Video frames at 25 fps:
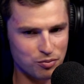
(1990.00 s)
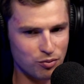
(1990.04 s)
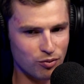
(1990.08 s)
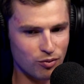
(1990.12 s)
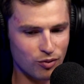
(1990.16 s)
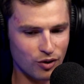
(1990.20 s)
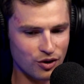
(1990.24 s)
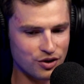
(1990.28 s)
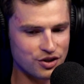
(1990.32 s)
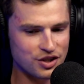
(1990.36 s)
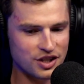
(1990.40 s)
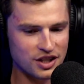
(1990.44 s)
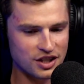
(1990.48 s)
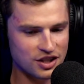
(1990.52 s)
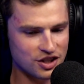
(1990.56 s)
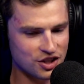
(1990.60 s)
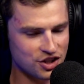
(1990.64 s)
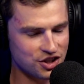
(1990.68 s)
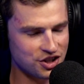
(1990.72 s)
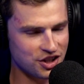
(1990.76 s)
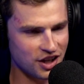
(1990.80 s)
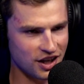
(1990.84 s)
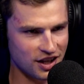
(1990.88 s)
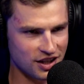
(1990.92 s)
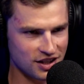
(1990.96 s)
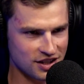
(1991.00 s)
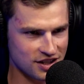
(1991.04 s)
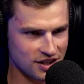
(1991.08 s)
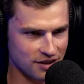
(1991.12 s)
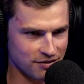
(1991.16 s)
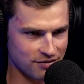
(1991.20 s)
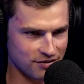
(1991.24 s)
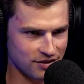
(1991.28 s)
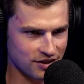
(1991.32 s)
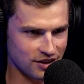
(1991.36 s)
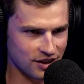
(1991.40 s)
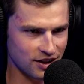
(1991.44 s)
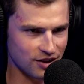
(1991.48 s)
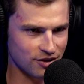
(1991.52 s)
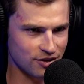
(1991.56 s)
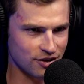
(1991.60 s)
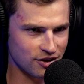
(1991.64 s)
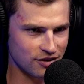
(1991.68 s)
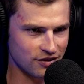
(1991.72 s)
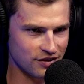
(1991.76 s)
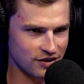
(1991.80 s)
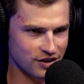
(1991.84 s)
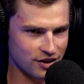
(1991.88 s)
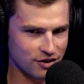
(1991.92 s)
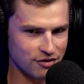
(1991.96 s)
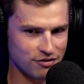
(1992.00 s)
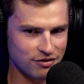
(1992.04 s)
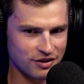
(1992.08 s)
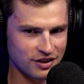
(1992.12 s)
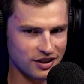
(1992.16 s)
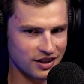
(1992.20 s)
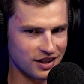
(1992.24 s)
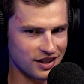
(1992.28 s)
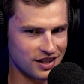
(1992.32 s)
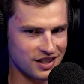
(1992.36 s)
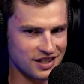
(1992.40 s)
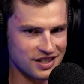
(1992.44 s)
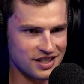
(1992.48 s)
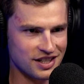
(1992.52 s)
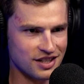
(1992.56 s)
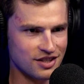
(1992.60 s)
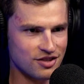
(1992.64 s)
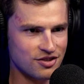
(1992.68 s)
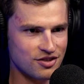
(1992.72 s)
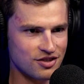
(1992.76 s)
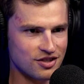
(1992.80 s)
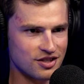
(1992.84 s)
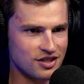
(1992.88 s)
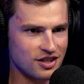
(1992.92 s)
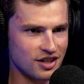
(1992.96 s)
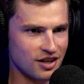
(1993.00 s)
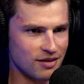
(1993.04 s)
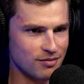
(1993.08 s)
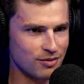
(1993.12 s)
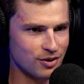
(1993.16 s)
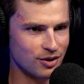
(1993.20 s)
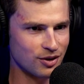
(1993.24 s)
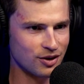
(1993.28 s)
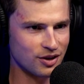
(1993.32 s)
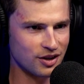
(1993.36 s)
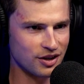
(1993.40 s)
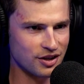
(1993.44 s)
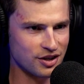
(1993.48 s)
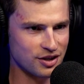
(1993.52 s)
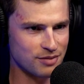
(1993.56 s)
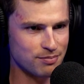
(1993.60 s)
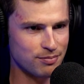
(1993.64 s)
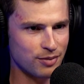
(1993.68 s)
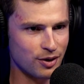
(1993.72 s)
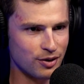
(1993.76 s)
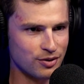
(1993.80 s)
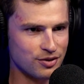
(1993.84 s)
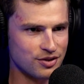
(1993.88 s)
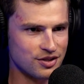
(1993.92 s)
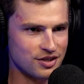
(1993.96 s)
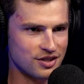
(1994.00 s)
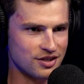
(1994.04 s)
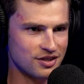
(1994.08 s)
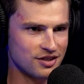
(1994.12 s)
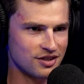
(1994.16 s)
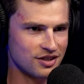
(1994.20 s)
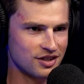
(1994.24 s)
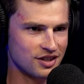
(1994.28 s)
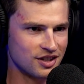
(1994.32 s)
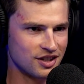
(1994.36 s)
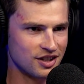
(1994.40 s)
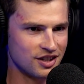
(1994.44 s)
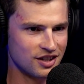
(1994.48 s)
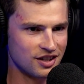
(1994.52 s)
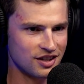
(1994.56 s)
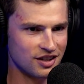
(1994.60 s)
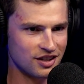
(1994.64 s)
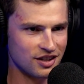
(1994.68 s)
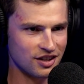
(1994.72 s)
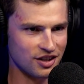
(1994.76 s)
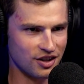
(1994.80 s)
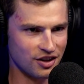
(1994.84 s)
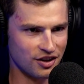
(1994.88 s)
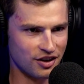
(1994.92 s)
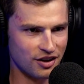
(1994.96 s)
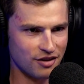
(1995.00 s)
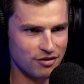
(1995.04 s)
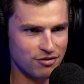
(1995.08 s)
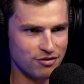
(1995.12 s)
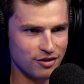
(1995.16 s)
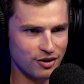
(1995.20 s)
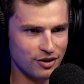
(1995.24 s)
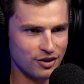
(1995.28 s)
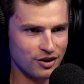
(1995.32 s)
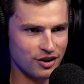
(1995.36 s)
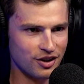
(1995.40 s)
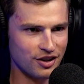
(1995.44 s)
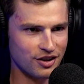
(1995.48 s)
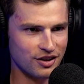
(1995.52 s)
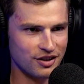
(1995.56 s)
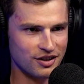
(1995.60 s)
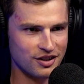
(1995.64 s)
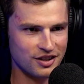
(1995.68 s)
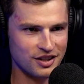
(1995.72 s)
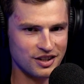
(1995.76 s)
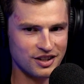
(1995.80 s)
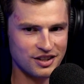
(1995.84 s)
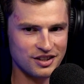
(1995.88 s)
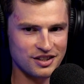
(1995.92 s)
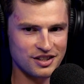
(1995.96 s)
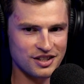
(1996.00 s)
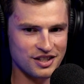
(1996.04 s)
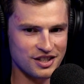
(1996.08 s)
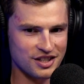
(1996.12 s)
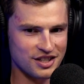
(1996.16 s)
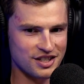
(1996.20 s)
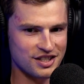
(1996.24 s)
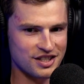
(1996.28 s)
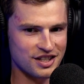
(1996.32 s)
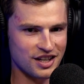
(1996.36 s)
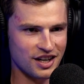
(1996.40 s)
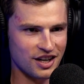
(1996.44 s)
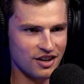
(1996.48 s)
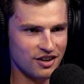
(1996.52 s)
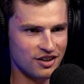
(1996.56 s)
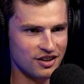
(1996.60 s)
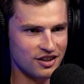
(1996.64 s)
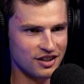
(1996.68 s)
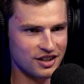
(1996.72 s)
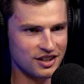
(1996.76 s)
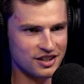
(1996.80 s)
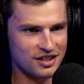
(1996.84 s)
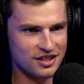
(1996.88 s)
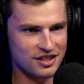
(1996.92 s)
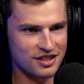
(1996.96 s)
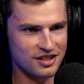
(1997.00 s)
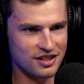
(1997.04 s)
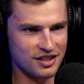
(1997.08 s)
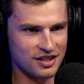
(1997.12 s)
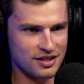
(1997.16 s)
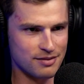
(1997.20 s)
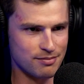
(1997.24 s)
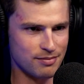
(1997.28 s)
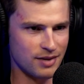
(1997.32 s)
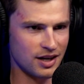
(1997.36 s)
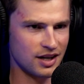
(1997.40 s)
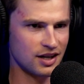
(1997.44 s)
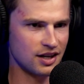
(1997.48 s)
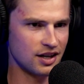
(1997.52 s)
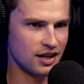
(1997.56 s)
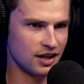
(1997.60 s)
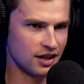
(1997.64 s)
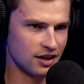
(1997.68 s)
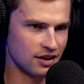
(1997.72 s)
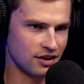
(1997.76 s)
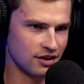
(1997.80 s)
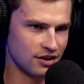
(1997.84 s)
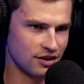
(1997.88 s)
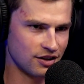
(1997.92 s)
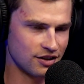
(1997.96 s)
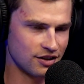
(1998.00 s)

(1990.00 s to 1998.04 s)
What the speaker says: wanting to share something, or if I don't feel like it's interesting, I'm not going to just post, a photo to just say, "Oh, it's Monday,"